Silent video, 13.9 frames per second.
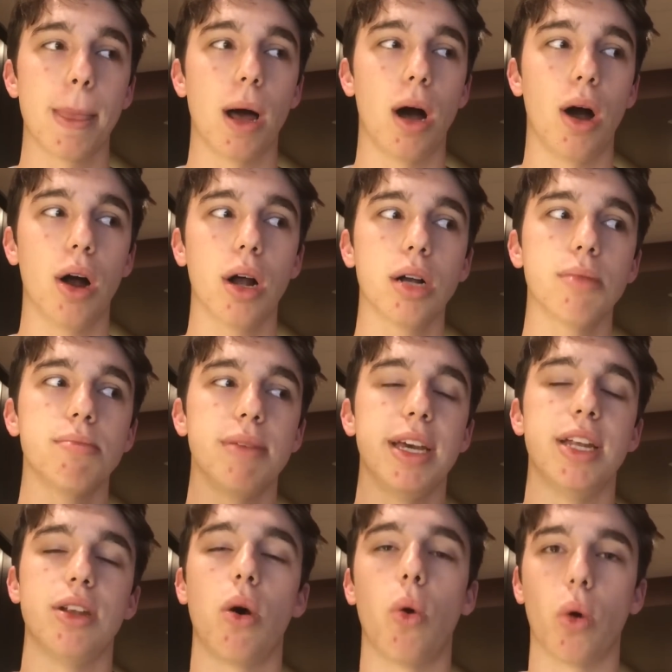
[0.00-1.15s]
are
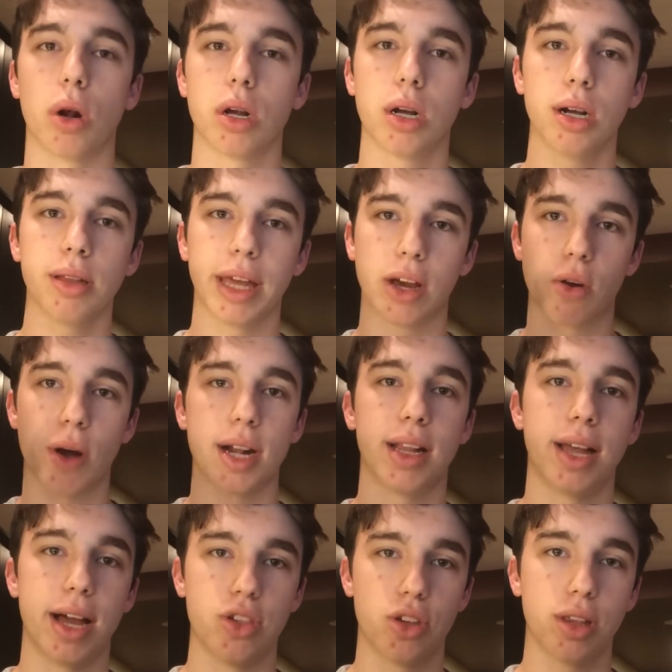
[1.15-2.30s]
in order, like
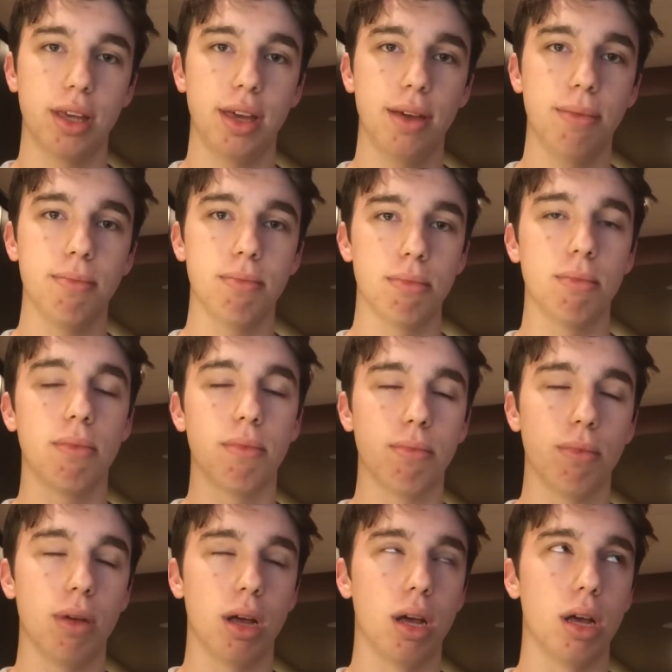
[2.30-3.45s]
chronologically,
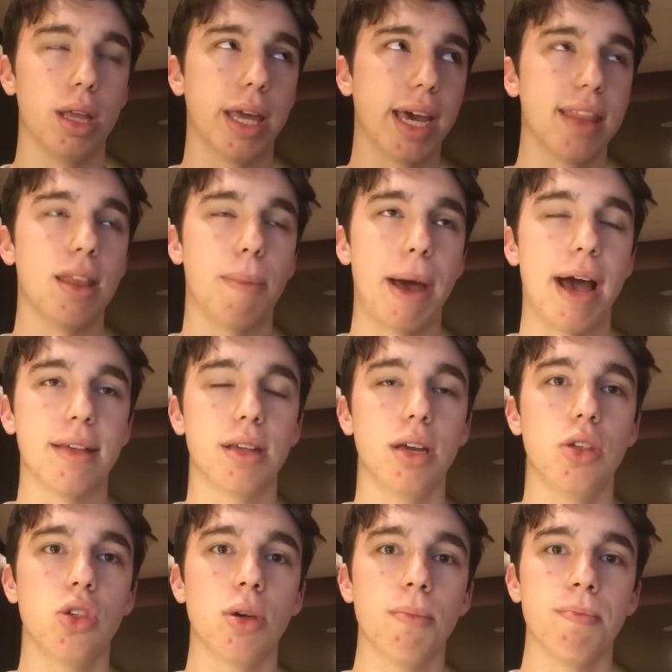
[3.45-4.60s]
uh, like in the
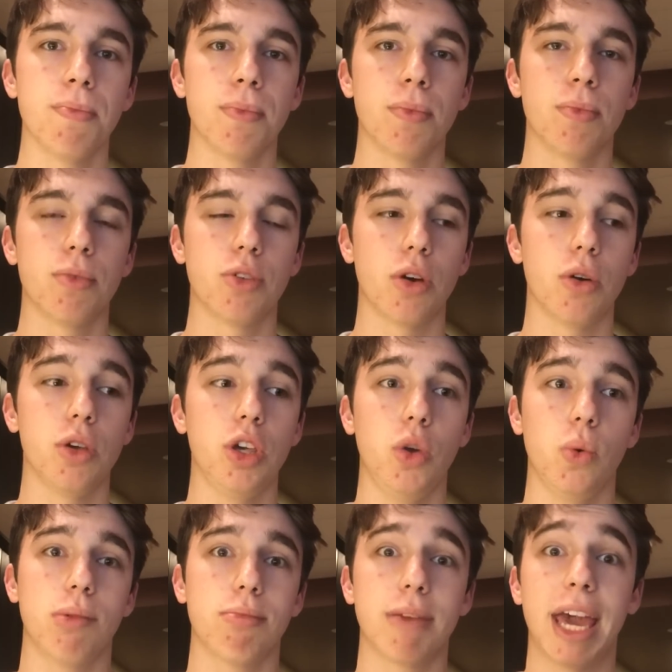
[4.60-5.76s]
passage. So
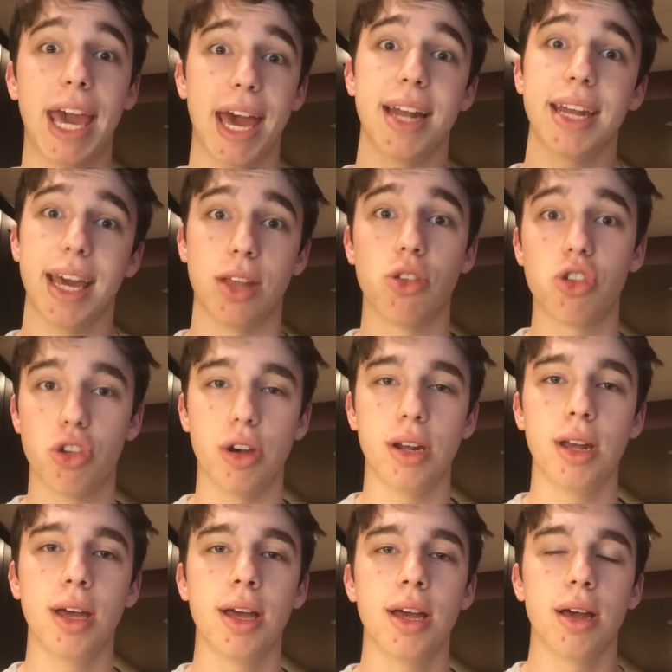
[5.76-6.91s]
you can and
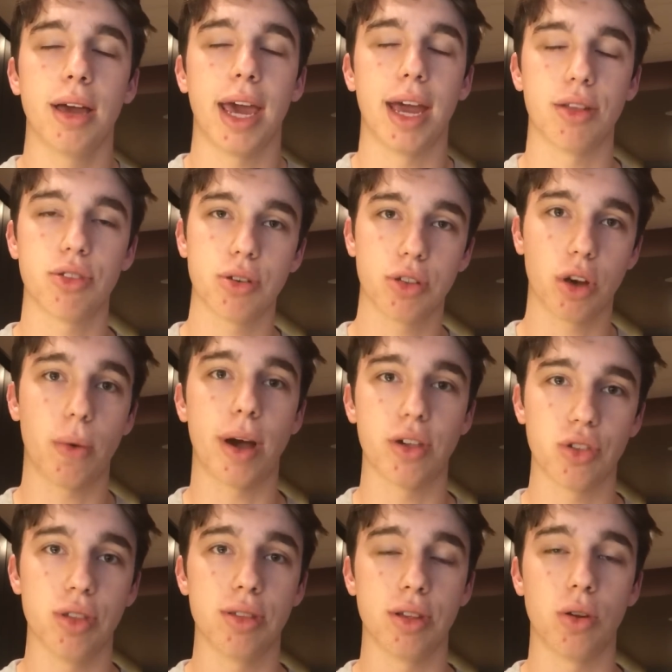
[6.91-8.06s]
should answer the
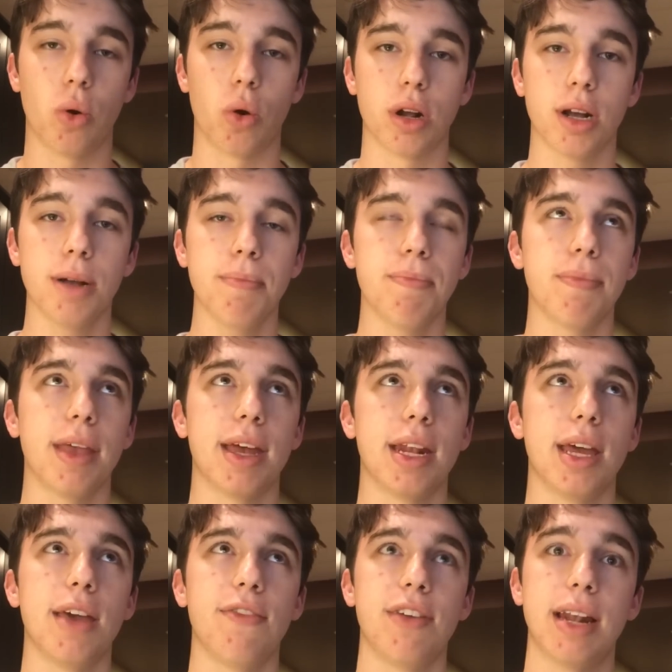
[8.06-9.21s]
questions in order, and
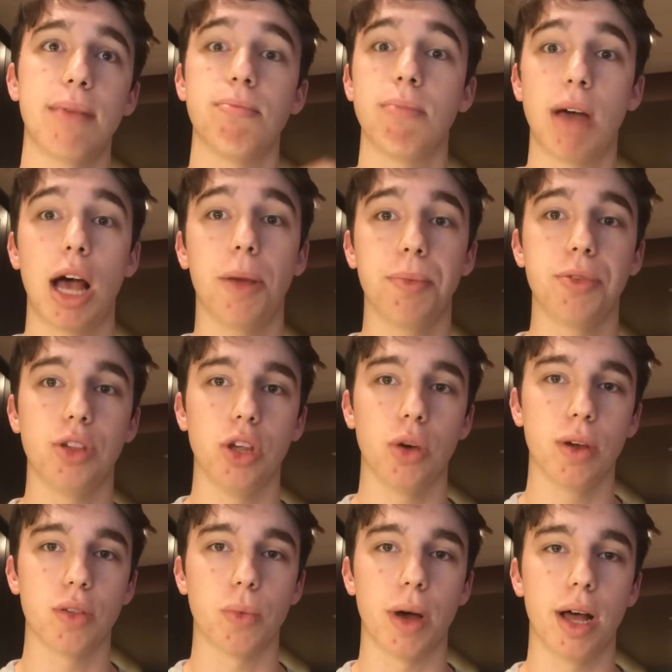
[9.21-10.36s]
if it helps you
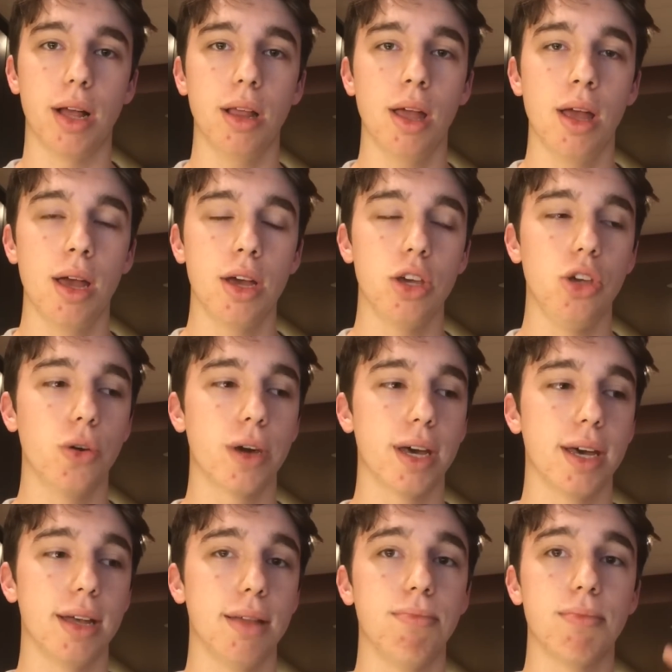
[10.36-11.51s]
as well, you
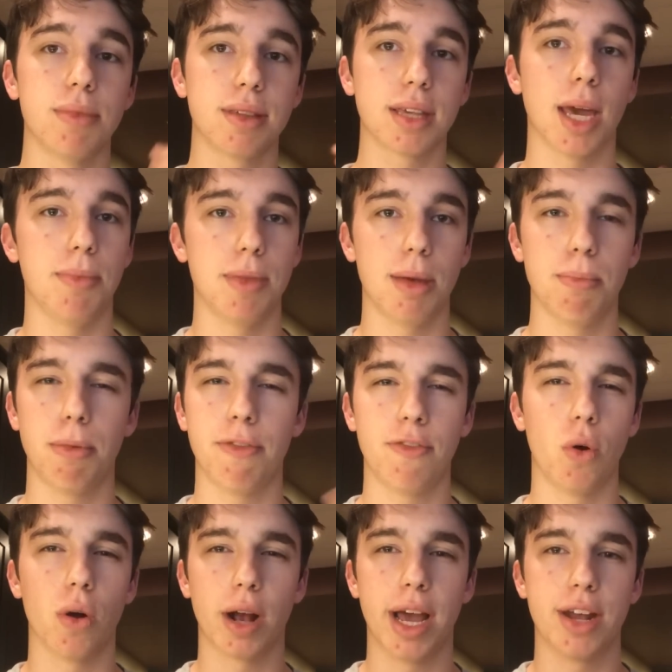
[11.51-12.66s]
could skim them
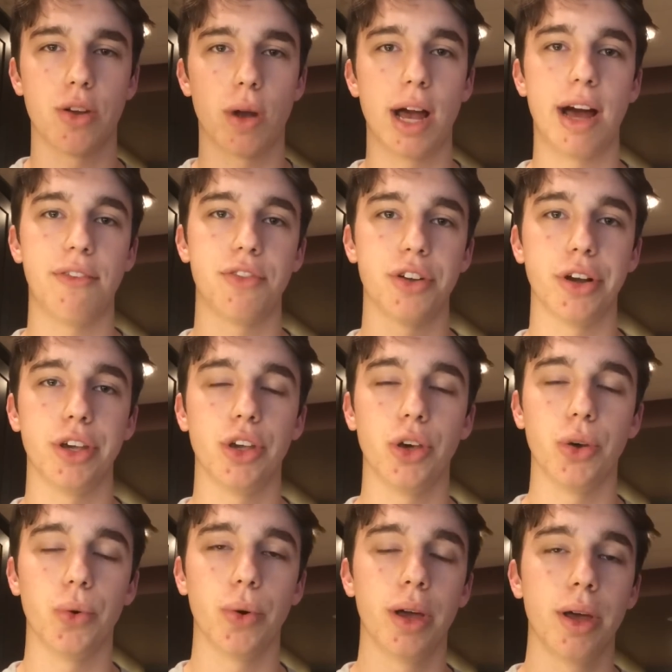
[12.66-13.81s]
before and or after
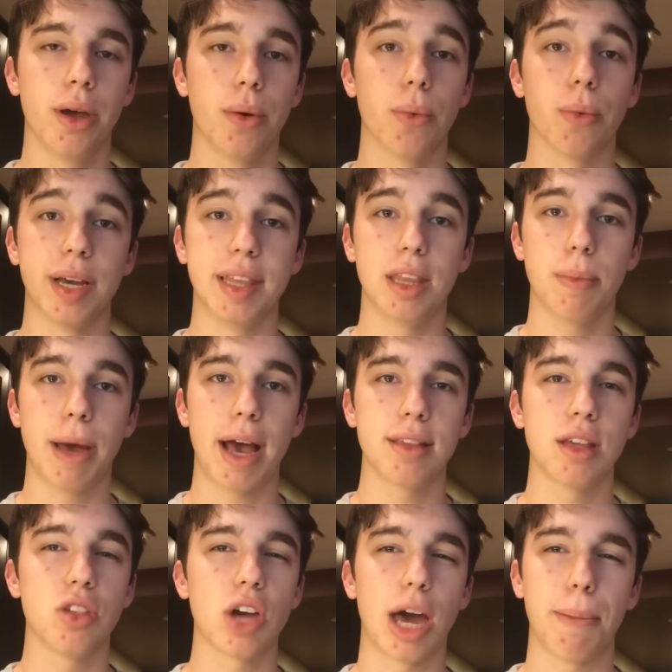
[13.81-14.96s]
you read the
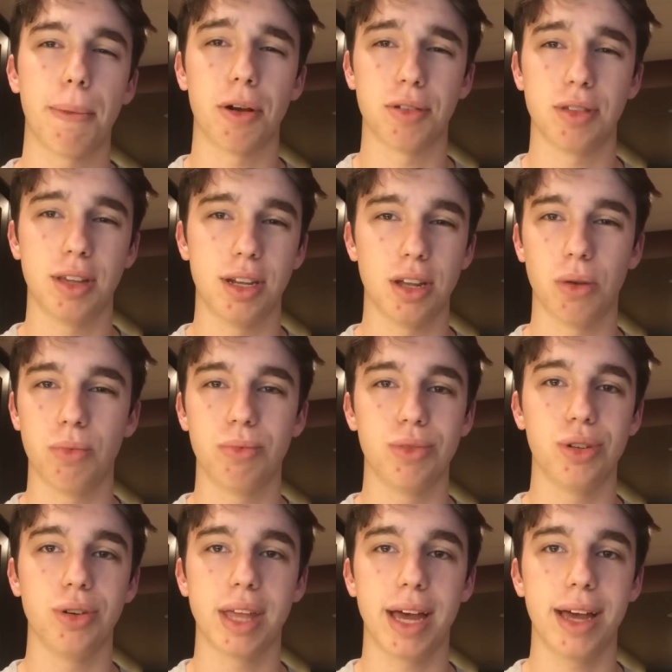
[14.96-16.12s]
passage. I personally don't
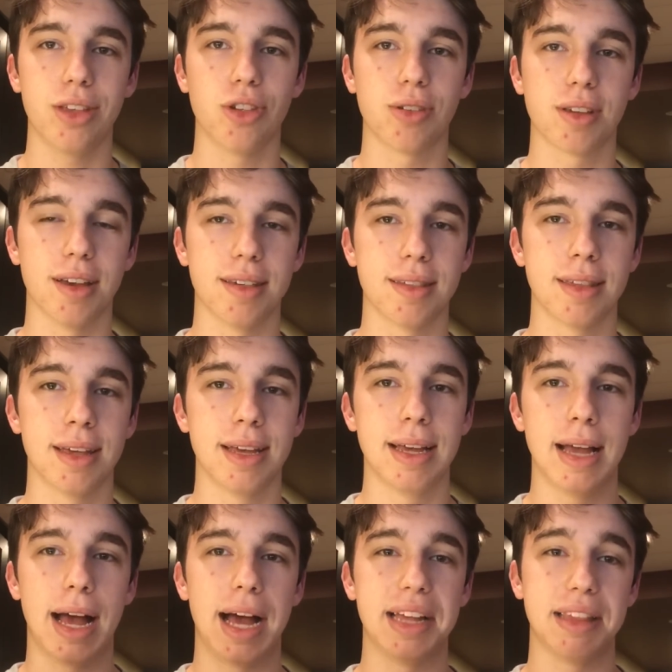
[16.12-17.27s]
do that just because
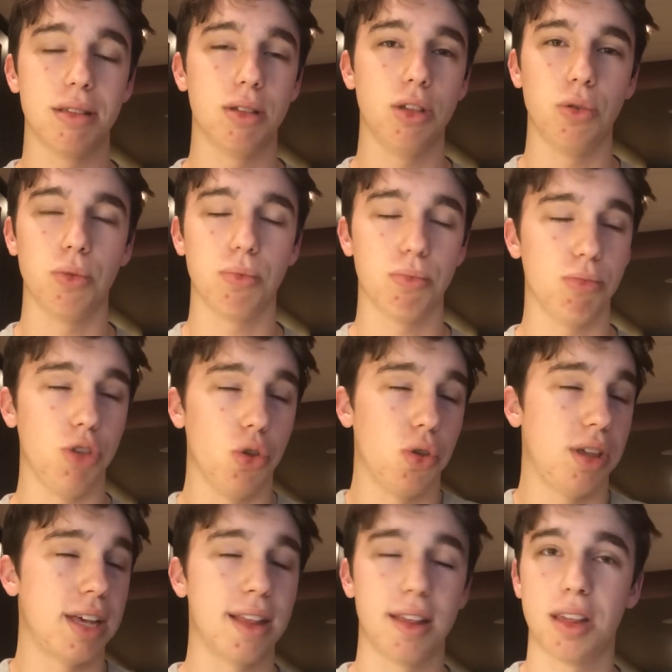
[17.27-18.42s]
I you usually
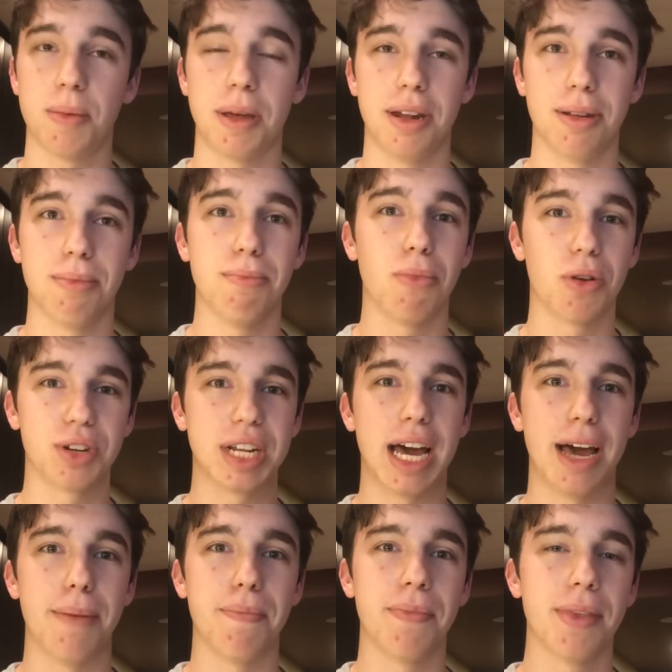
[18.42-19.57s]
tend to spend more
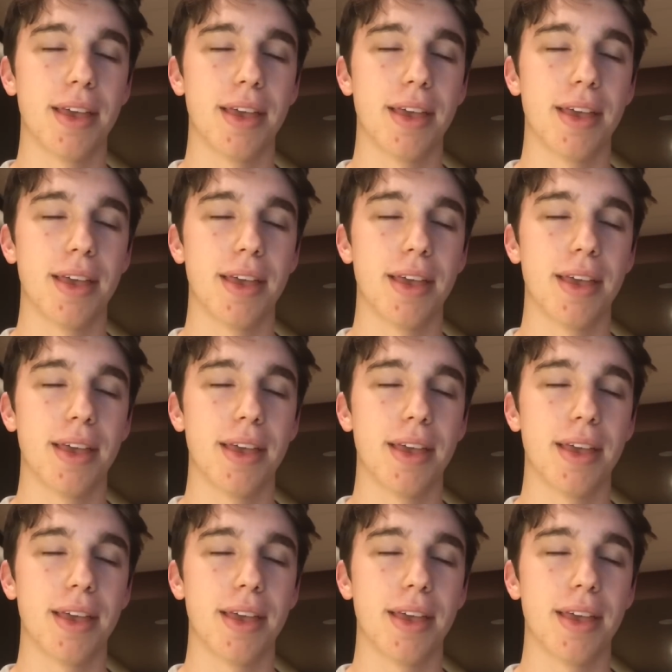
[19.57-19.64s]
time